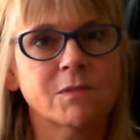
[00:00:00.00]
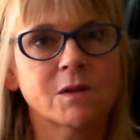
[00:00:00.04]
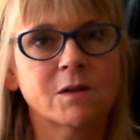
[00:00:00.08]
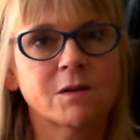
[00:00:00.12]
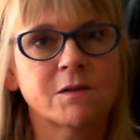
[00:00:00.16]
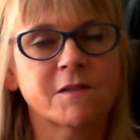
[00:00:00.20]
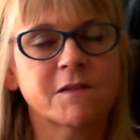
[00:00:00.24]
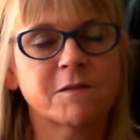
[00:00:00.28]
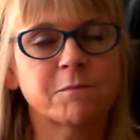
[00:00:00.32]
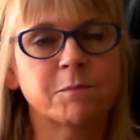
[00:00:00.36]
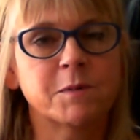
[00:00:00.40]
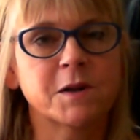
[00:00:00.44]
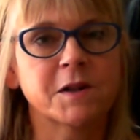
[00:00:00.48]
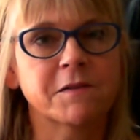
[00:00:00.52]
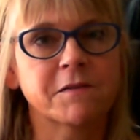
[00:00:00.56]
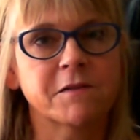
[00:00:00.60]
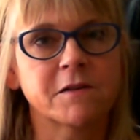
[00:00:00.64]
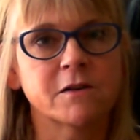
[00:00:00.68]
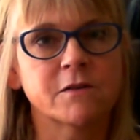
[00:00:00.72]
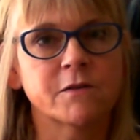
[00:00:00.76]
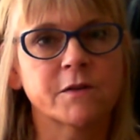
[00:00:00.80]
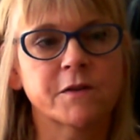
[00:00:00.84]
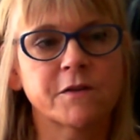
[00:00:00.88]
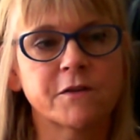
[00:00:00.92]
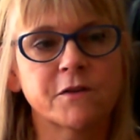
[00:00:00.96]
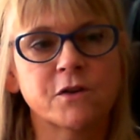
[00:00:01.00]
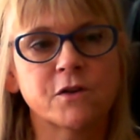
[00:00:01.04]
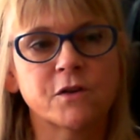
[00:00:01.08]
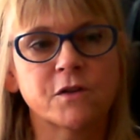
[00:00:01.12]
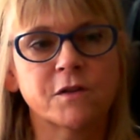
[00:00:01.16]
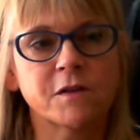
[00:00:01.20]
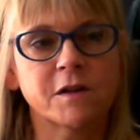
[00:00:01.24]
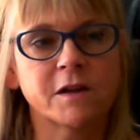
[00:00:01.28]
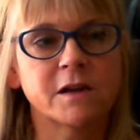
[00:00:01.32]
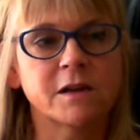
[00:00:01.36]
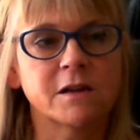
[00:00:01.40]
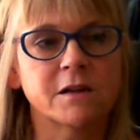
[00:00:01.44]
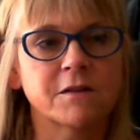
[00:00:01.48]
split over 2
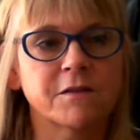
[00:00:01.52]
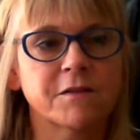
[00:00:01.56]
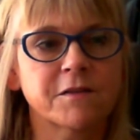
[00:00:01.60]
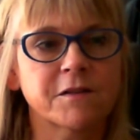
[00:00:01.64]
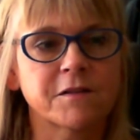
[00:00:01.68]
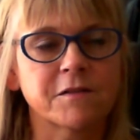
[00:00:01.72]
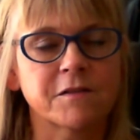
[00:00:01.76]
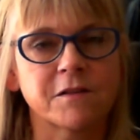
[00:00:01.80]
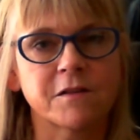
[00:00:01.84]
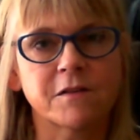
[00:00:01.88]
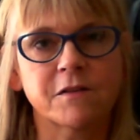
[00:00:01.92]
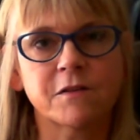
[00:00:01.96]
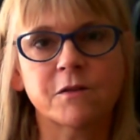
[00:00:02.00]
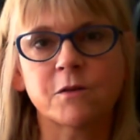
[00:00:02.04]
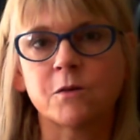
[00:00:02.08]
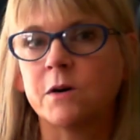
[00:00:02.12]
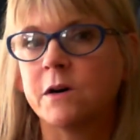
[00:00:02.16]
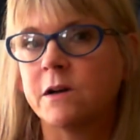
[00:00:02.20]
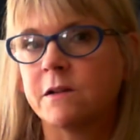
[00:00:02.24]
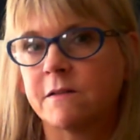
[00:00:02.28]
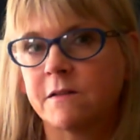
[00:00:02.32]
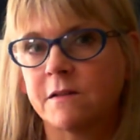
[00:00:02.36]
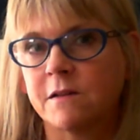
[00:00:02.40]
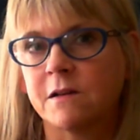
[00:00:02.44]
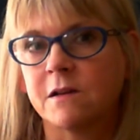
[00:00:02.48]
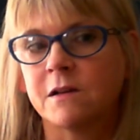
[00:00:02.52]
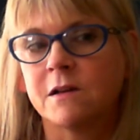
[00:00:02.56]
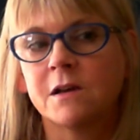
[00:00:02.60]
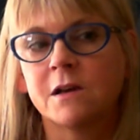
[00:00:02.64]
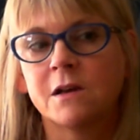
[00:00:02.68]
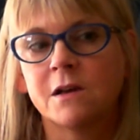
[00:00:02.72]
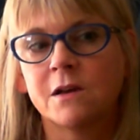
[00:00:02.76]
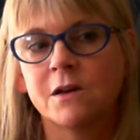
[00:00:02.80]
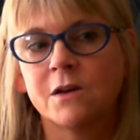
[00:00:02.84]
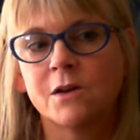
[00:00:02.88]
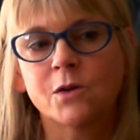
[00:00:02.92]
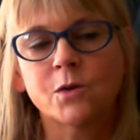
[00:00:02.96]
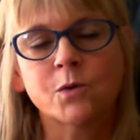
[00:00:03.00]
days because it's quite
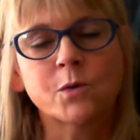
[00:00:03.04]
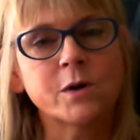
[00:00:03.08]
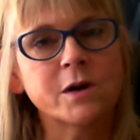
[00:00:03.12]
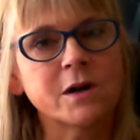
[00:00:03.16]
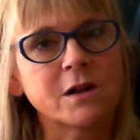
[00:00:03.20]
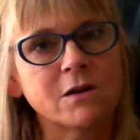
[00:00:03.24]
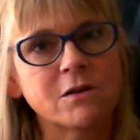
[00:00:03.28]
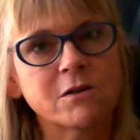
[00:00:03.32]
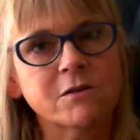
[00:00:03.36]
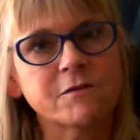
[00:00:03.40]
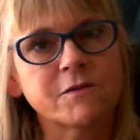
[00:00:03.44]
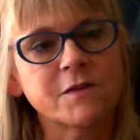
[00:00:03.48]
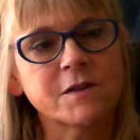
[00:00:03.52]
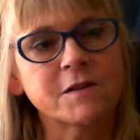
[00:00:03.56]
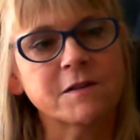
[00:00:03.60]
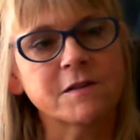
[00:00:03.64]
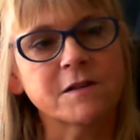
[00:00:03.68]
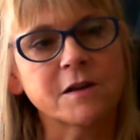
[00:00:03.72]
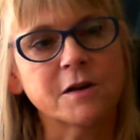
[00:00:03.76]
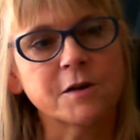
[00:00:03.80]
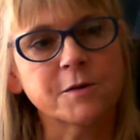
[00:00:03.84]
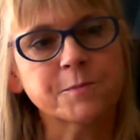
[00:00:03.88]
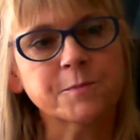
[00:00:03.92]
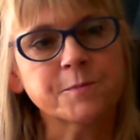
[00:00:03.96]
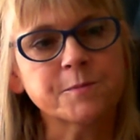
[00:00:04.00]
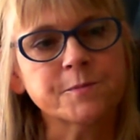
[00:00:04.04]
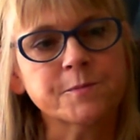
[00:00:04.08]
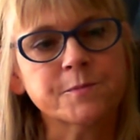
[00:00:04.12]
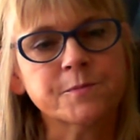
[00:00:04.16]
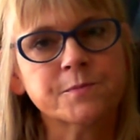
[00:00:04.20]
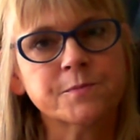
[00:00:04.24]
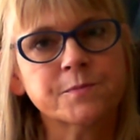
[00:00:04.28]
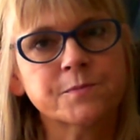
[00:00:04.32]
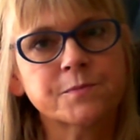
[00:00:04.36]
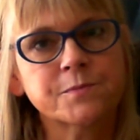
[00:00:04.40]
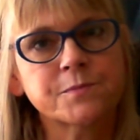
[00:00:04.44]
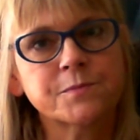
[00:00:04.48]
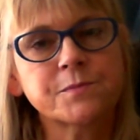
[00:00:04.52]
a long video,
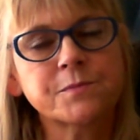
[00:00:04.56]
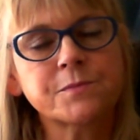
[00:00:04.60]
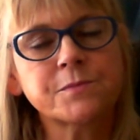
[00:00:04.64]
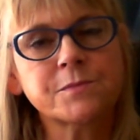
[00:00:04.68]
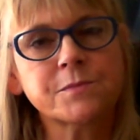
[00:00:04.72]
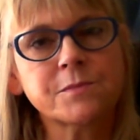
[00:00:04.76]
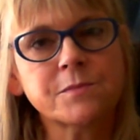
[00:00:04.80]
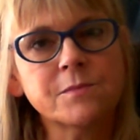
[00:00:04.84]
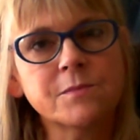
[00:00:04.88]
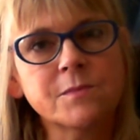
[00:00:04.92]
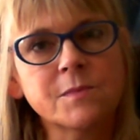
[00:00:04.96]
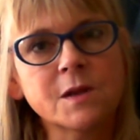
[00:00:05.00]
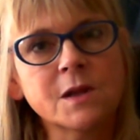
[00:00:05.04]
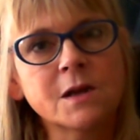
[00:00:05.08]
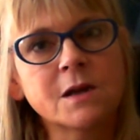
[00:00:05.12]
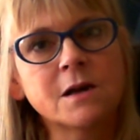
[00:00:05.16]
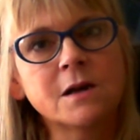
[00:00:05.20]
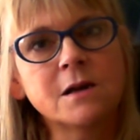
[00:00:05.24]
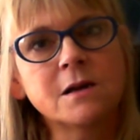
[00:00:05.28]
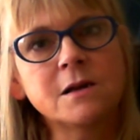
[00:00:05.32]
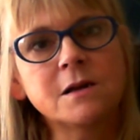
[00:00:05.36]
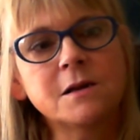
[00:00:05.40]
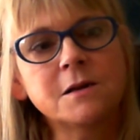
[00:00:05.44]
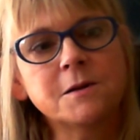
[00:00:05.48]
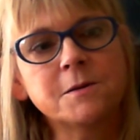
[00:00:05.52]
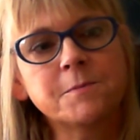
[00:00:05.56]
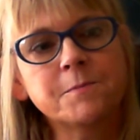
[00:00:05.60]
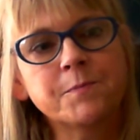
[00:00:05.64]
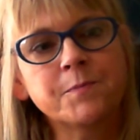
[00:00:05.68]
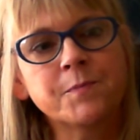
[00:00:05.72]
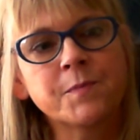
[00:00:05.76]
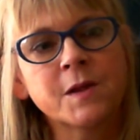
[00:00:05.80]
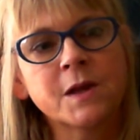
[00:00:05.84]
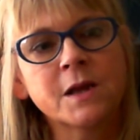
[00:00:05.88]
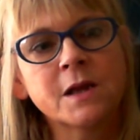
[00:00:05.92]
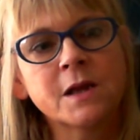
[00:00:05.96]
and